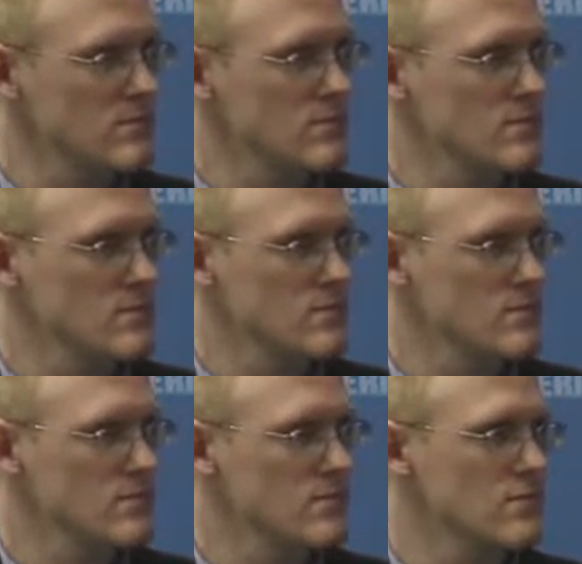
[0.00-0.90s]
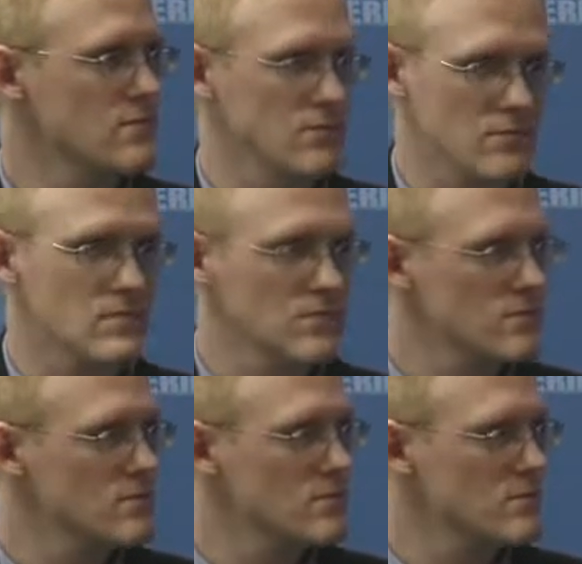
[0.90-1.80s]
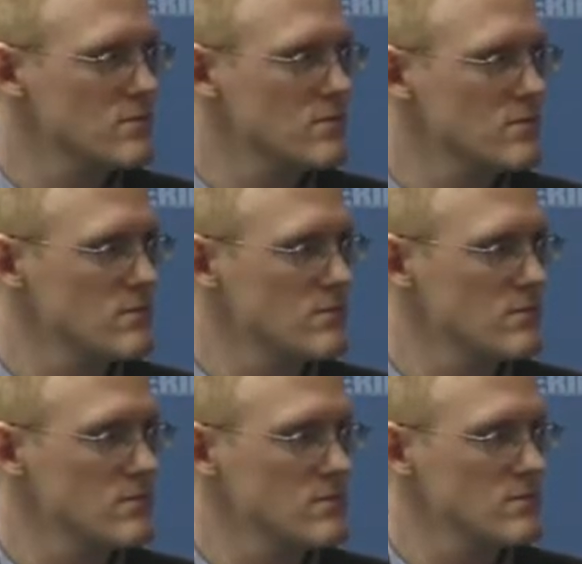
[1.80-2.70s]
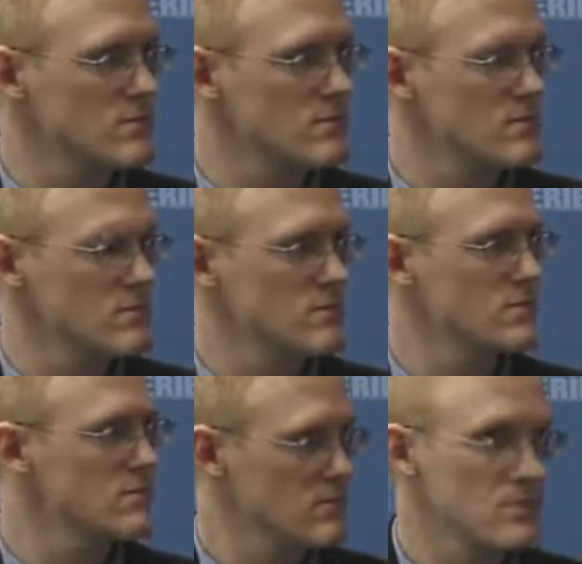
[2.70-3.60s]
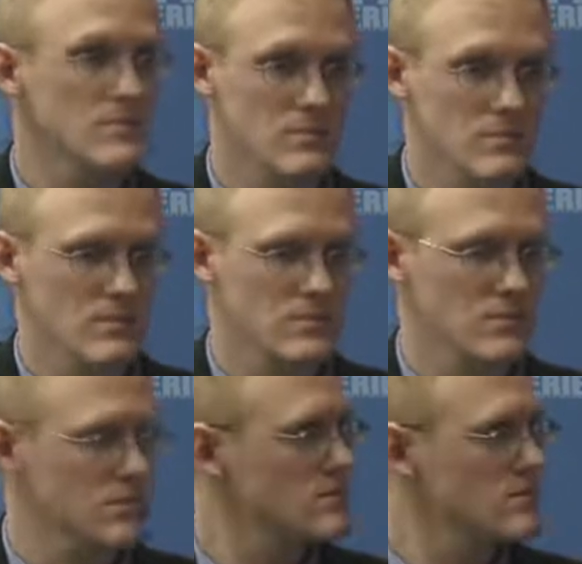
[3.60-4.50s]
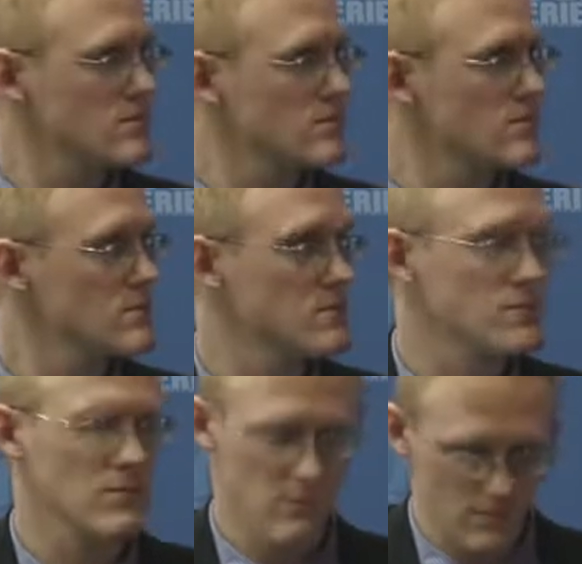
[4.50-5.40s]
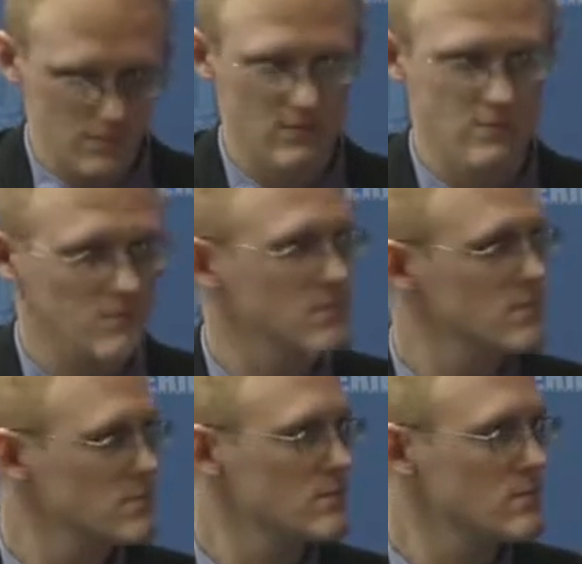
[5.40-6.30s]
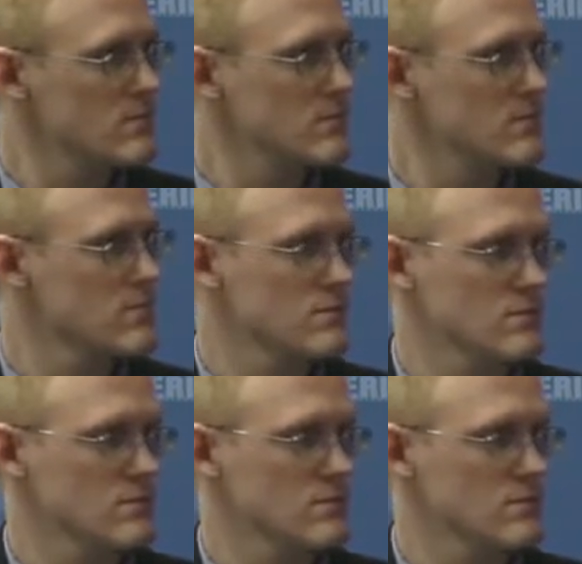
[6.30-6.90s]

(not speaking)